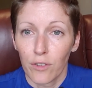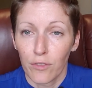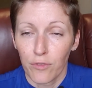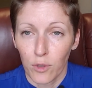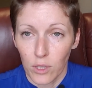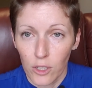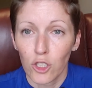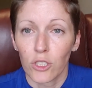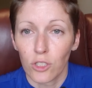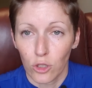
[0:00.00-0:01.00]
for
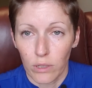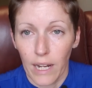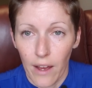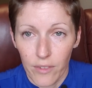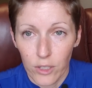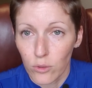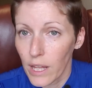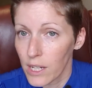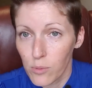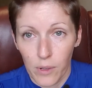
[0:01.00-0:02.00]
lunches, you can have it do
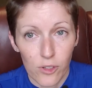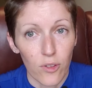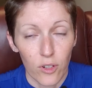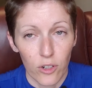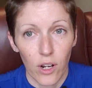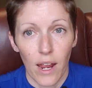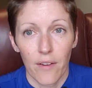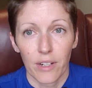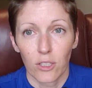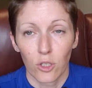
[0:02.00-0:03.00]
that as well, so that you're not
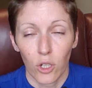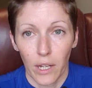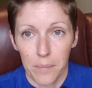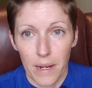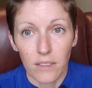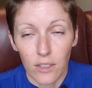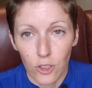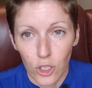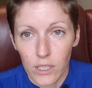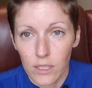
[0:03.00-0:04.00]
having to cook and make
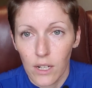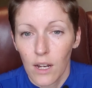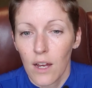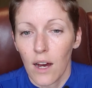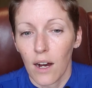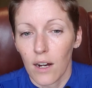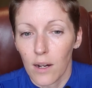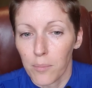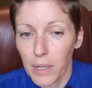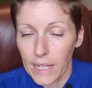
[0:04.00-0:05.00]
lunches.
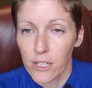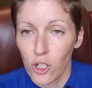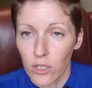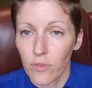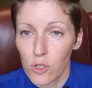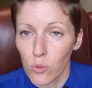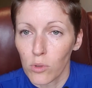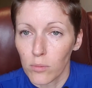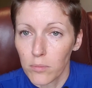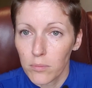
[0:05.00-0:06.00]
But each
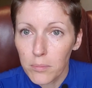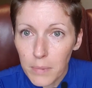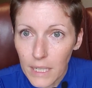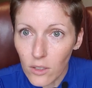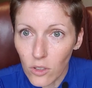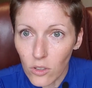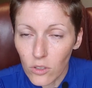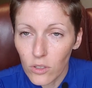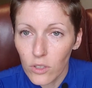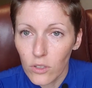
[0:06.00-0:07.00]
individual
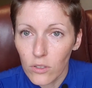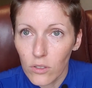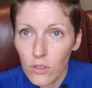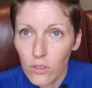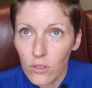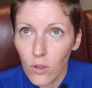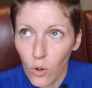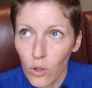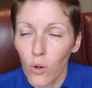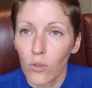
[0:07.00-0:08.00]
meal
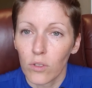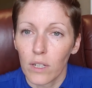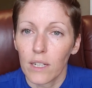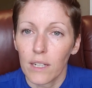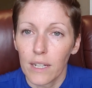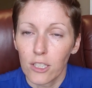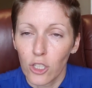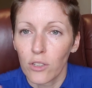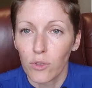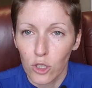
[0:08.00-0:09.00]
or each
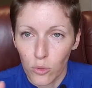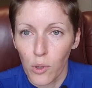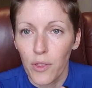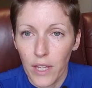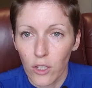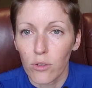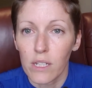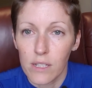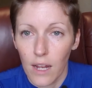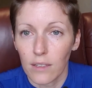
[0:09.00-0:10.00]
individual thing, you
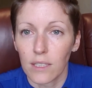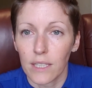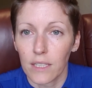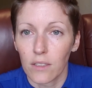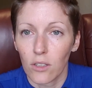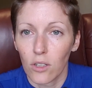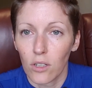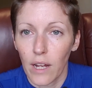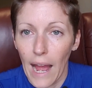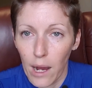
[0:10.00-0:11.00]
can tell it
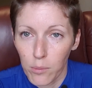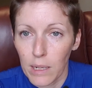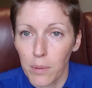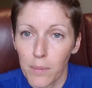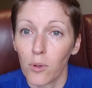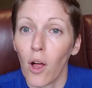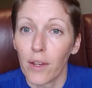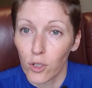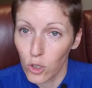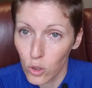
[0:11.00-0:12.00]
how many people
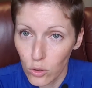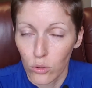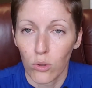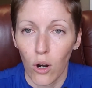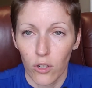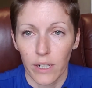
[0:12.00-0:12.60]
and who are